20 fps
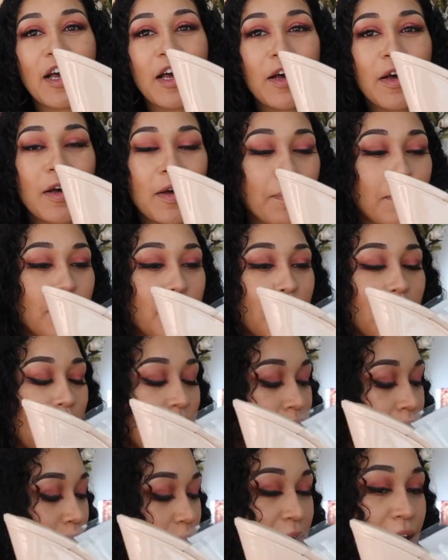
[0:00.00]
a
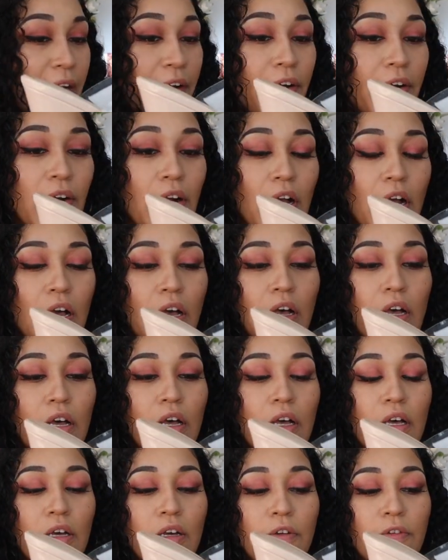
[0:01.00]
pair
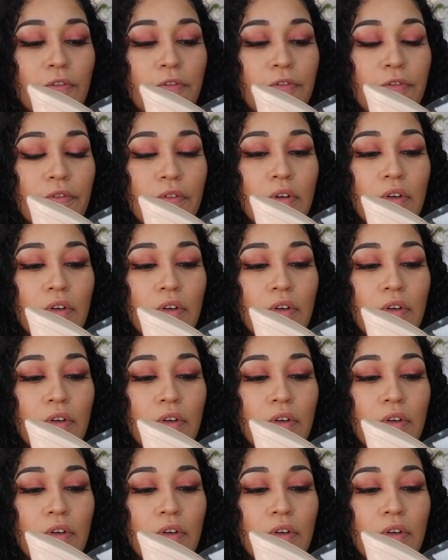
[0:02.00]
of